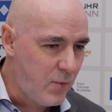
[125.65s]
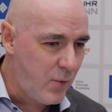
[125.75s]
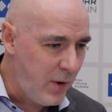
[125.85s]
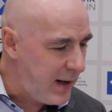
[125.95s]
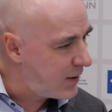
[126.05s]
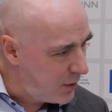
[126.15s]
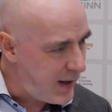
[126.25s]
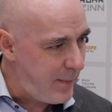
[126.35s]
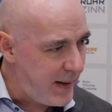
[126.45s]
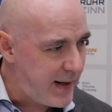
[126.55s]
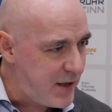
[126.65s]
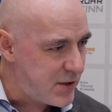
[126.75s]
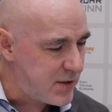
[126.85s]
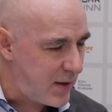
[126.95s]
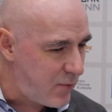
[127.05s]
really good
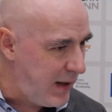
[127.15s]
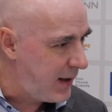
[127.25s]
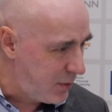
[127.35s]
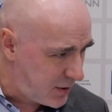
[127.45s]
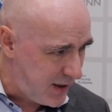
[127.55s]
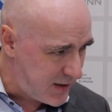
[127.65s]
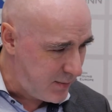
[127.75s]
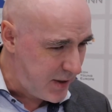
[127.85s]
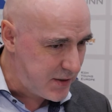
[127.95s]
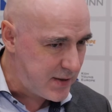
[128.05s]
applications and really good customers